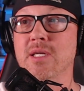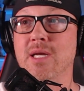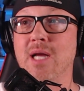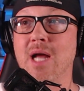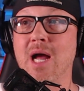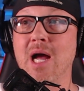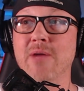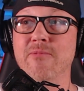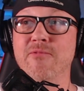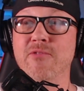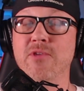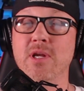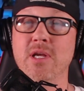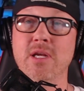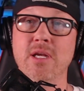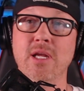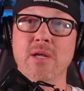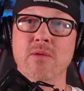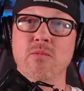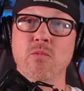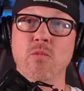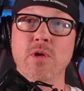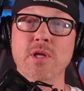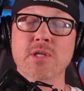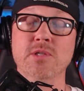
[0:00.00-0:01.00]
confident
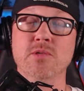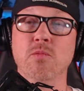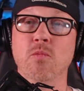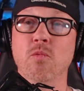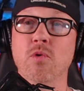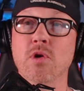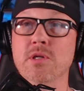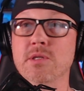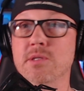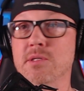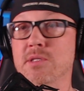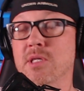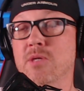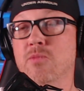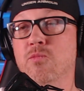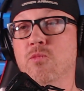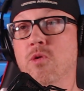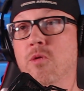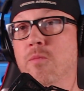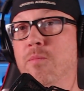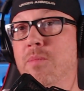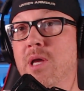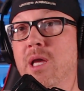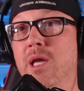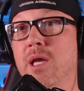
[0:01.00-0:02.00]
in which ones it
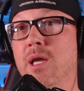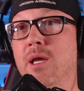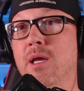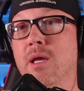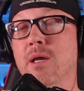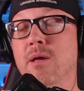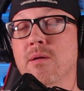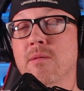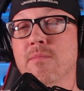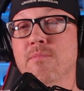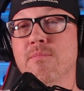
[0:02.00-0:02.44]
will be,